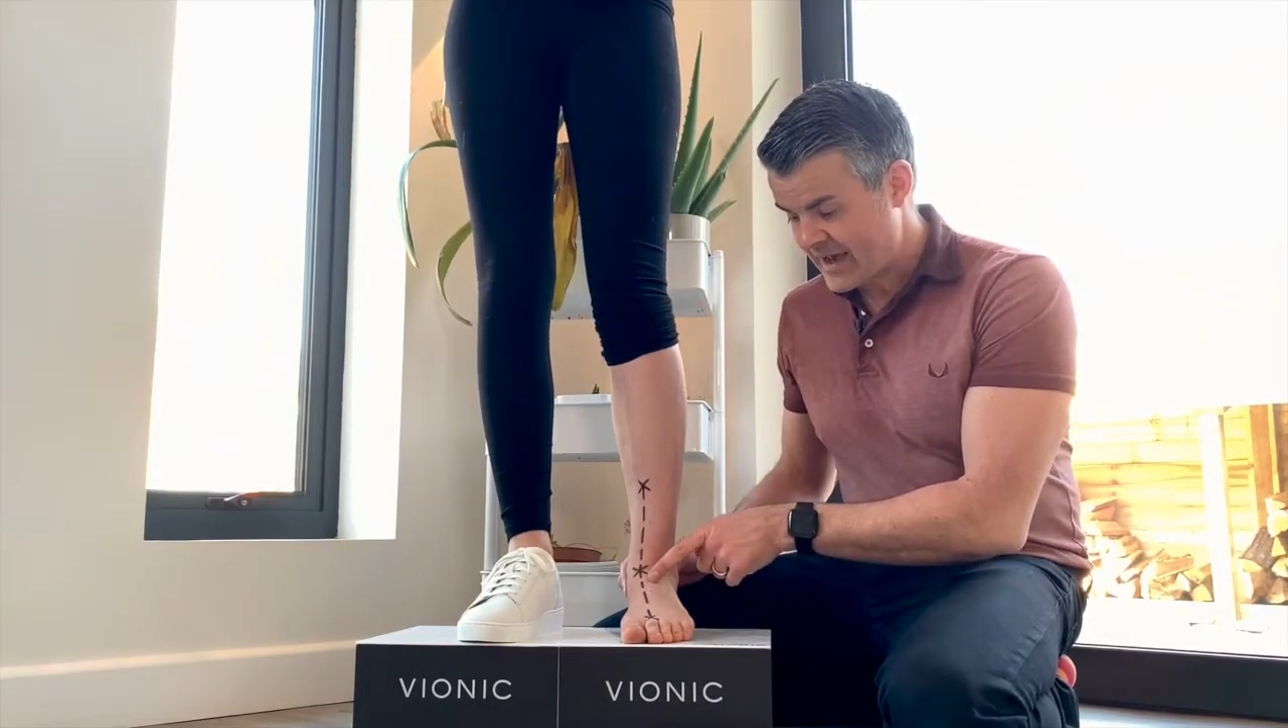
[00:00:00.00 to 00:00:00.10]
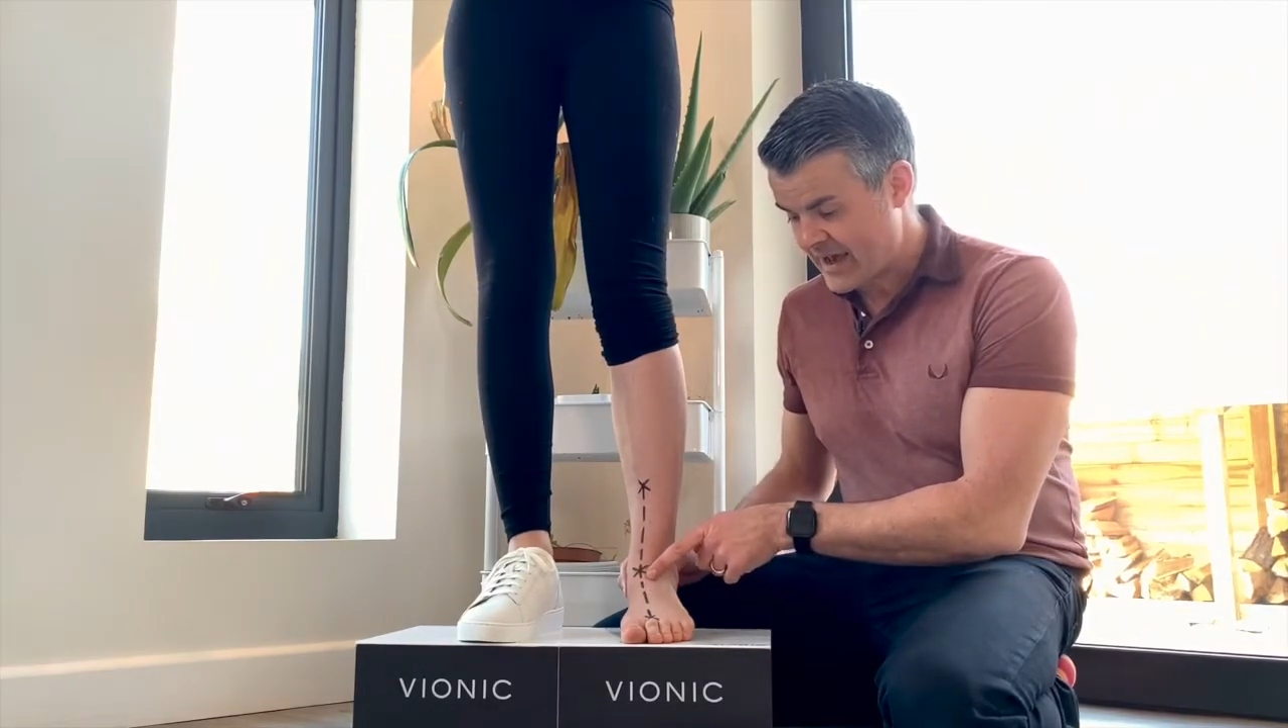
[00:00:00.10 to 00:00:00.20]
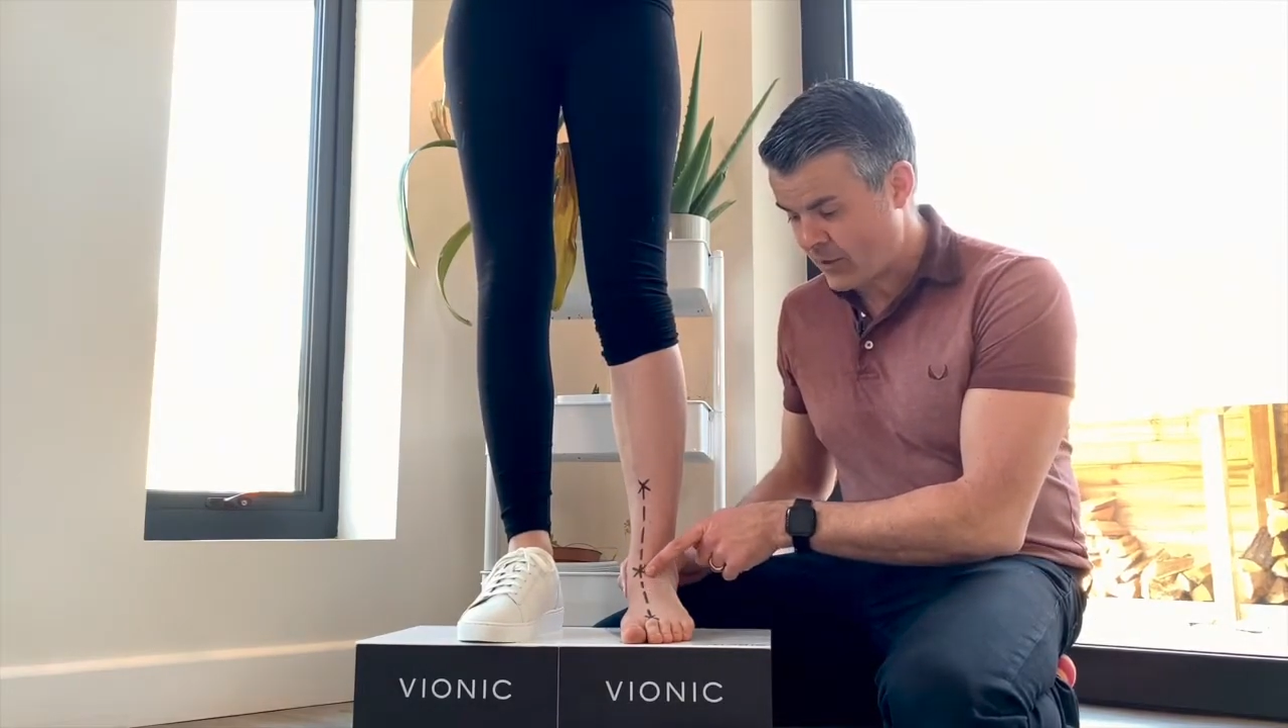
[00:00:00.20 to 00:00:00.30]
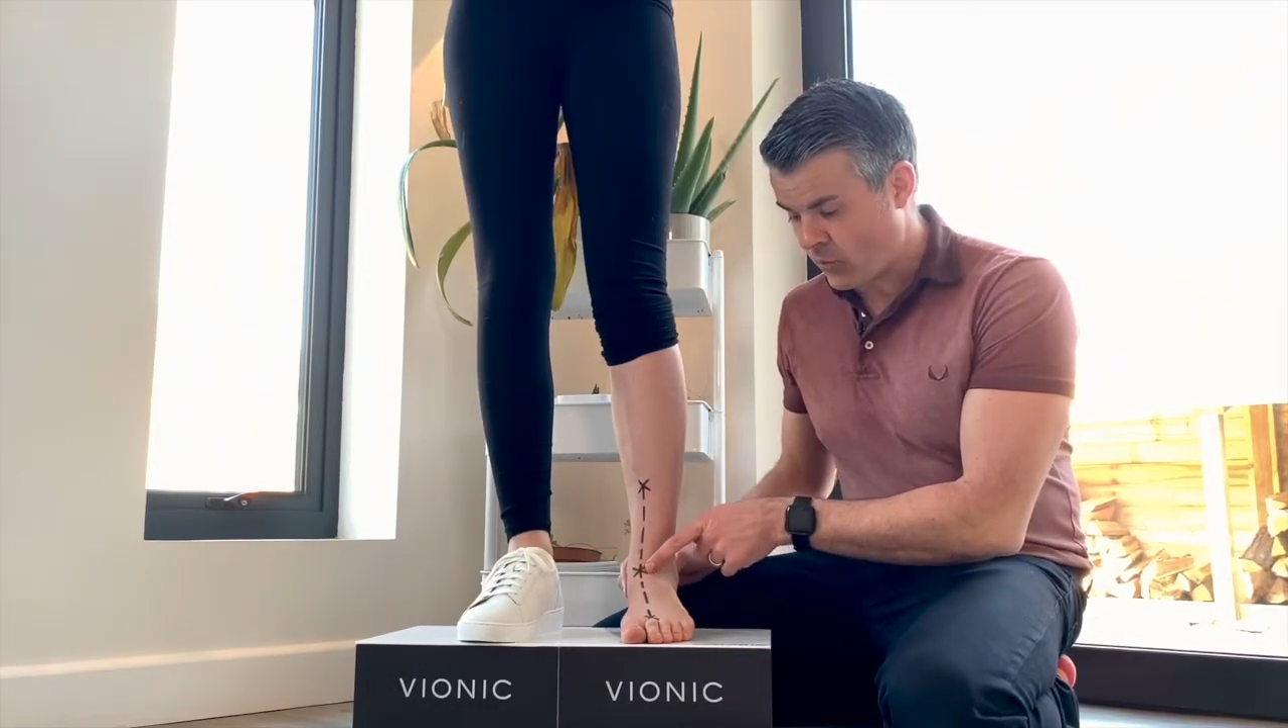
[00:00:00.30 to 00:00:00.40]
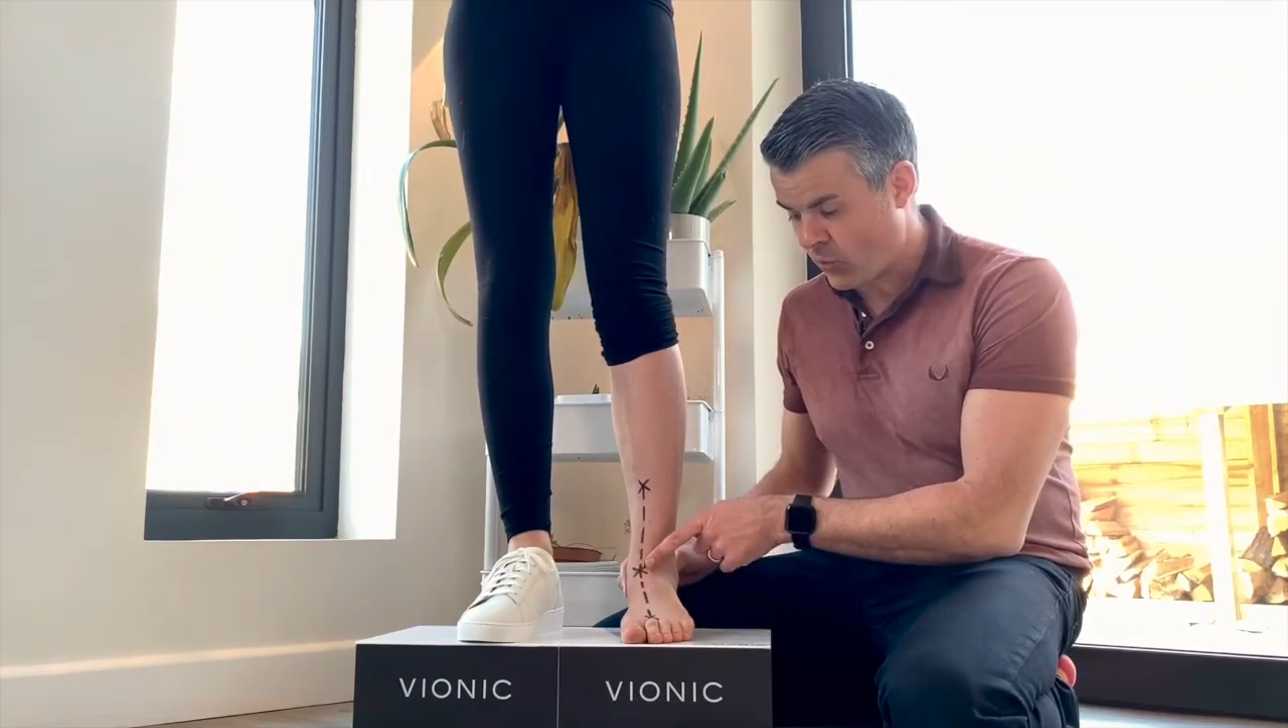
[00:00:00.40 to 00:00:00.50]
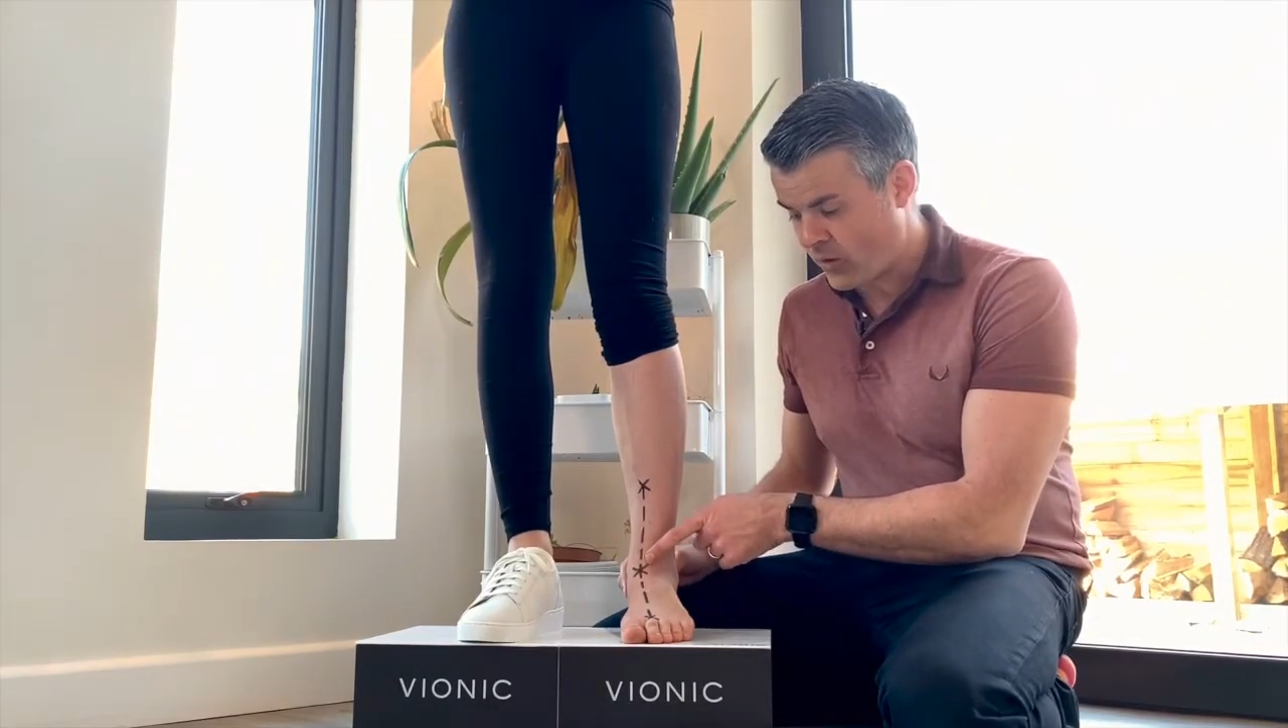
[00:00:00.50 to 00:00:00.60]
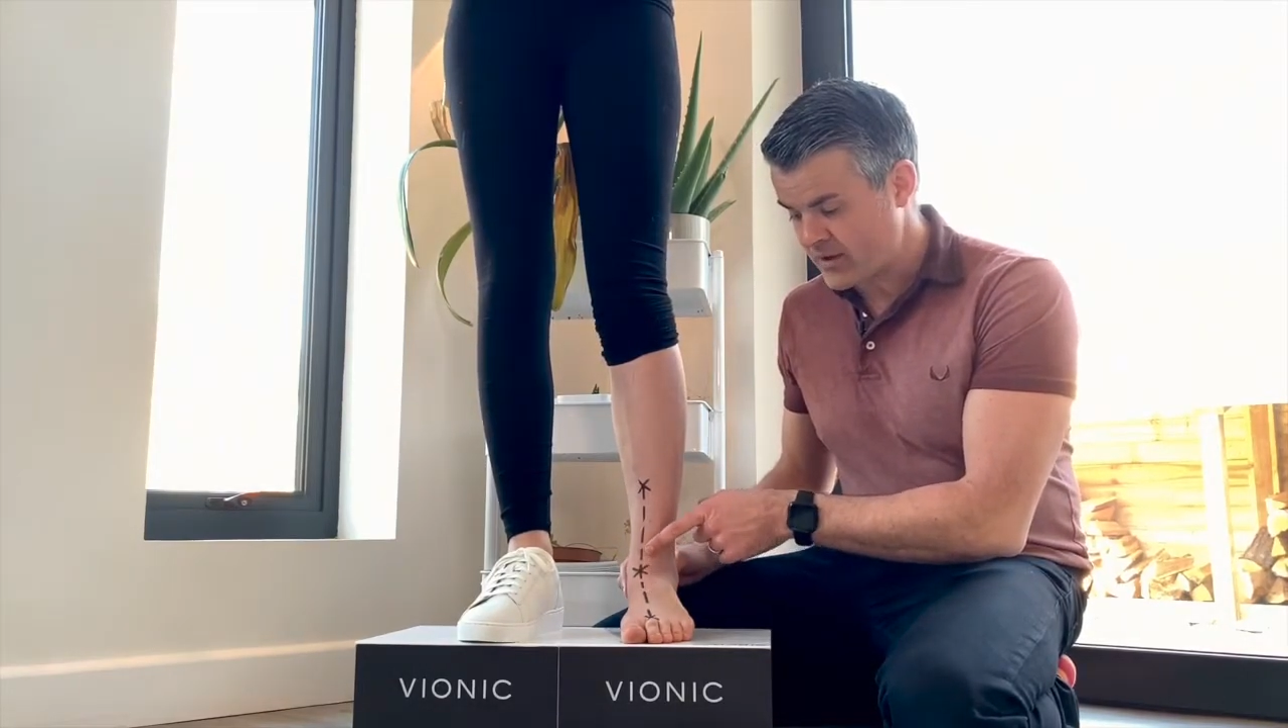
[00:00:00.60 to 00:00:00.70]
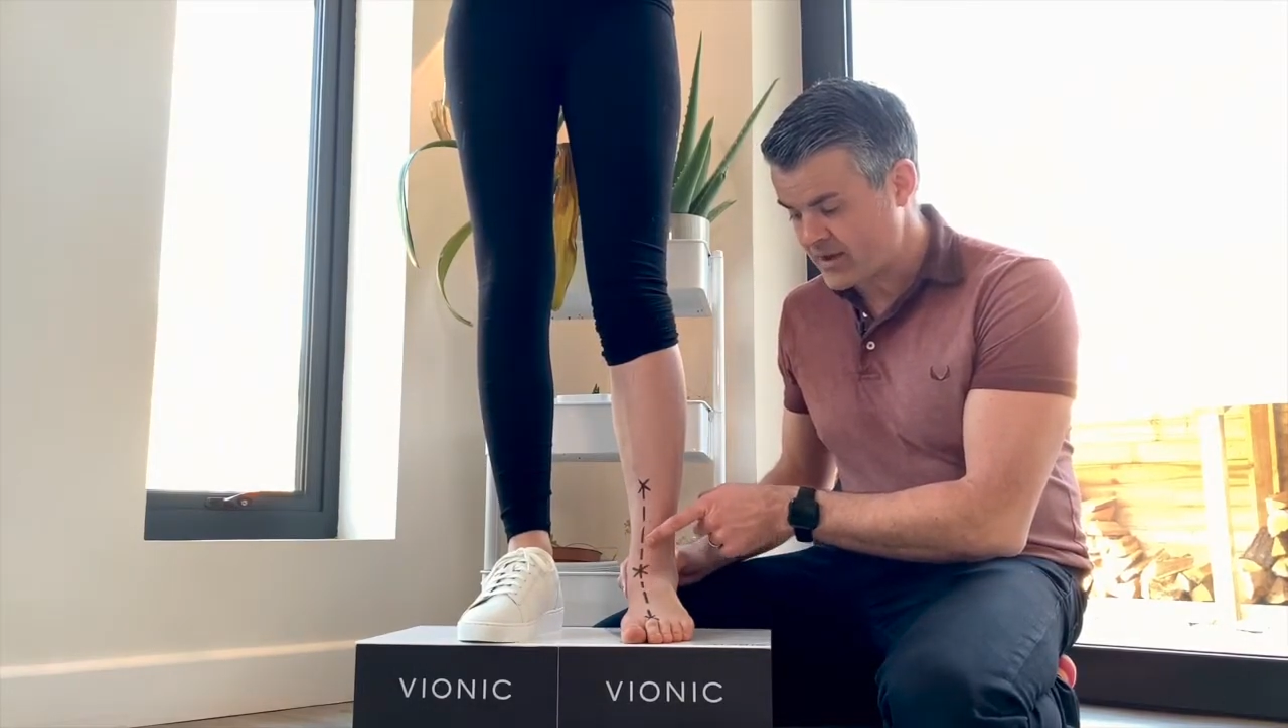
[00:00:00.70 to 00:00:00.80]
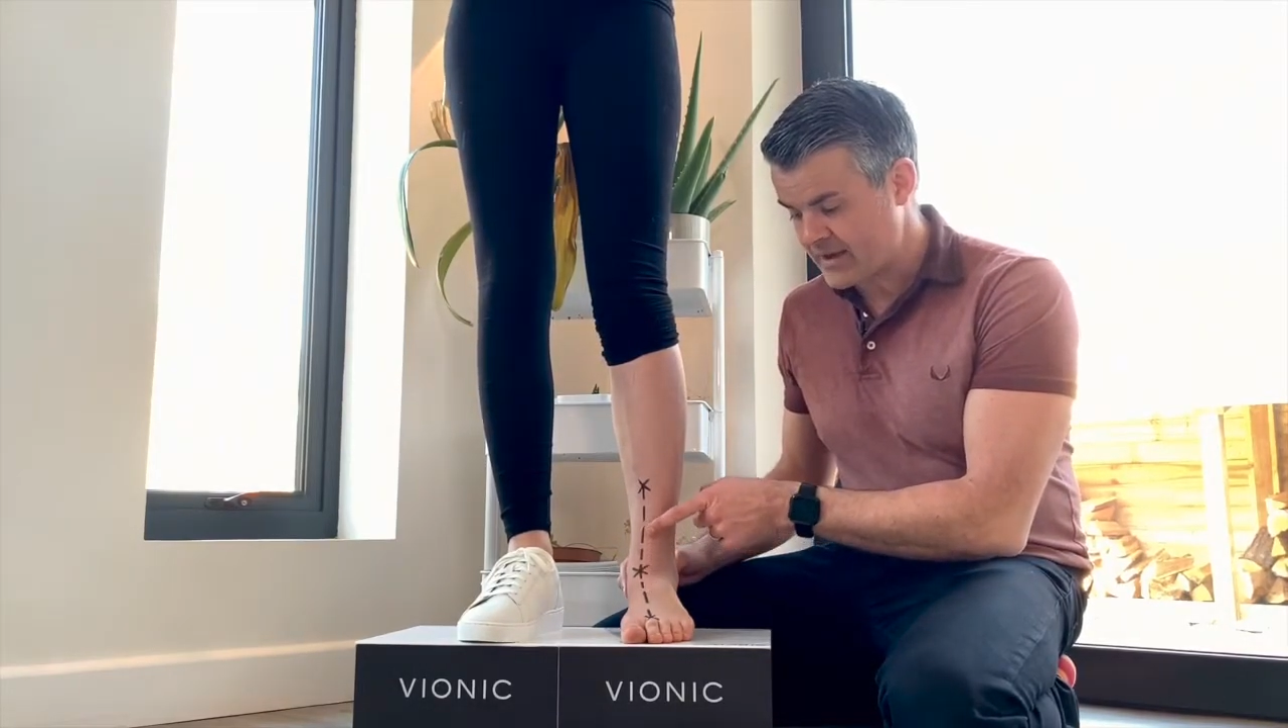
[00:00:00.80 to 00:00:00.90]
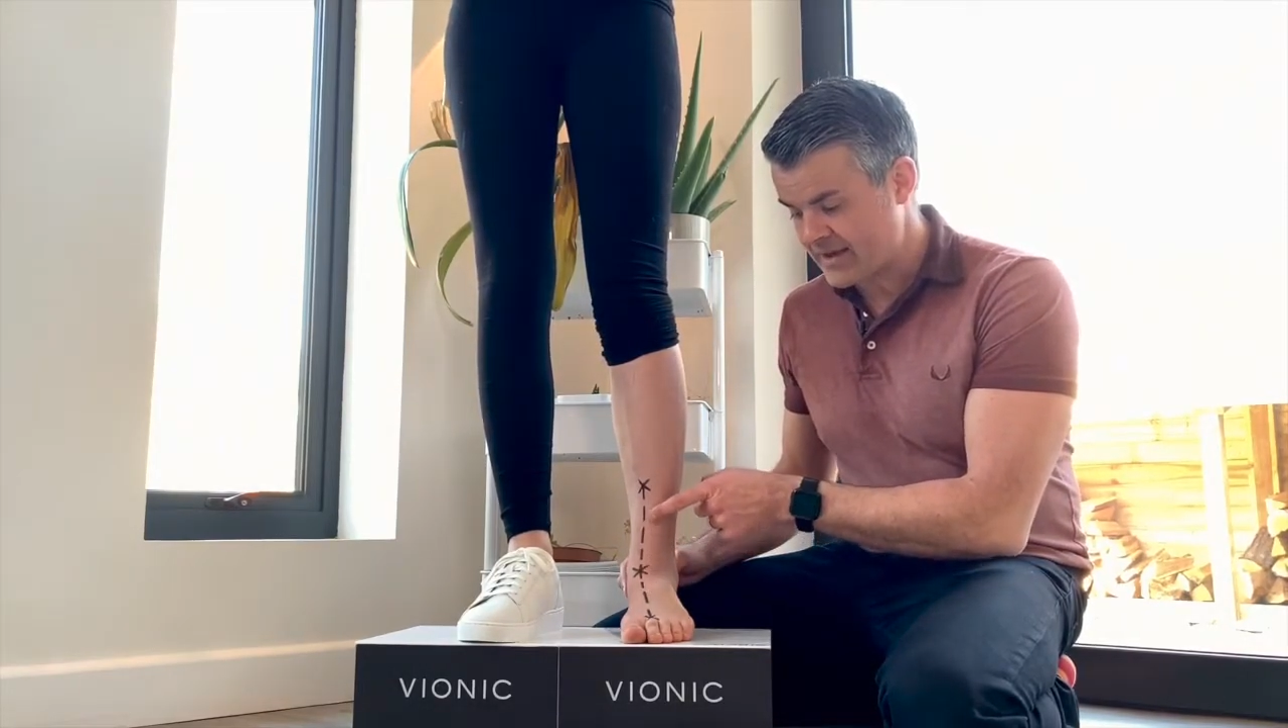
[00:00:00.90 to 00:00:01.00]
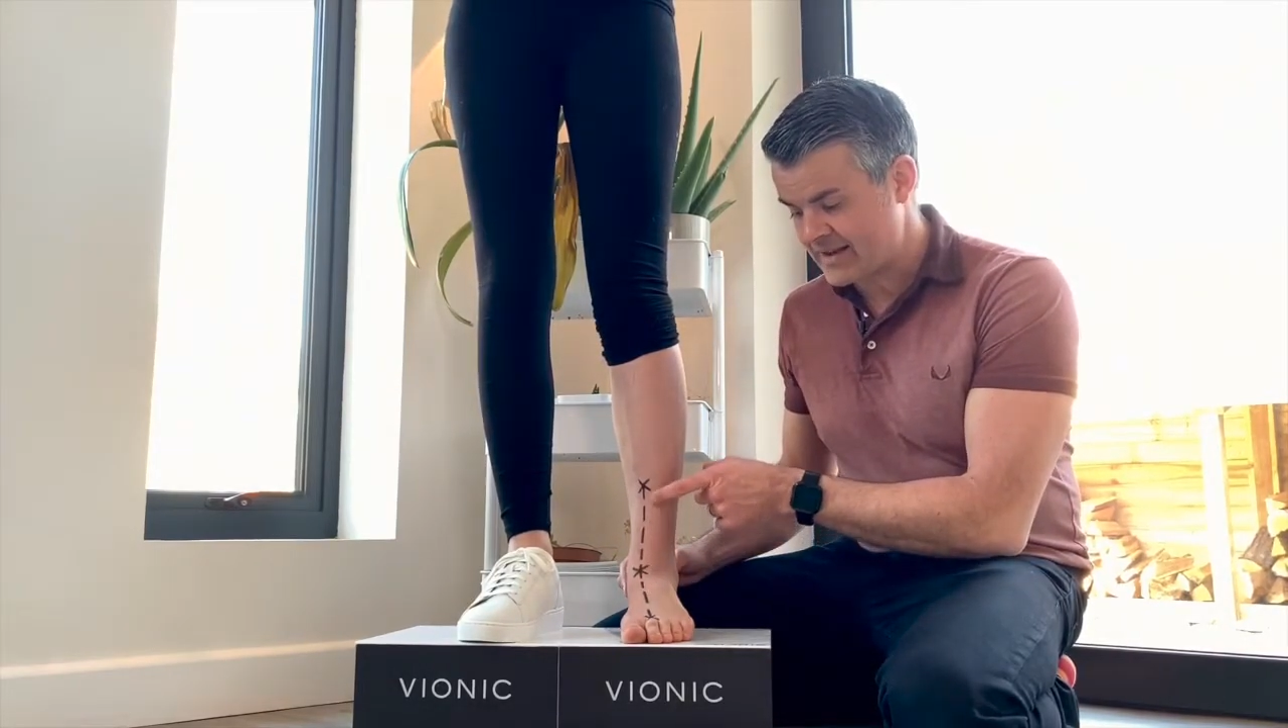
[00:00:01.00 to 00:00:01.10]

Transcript: how wonky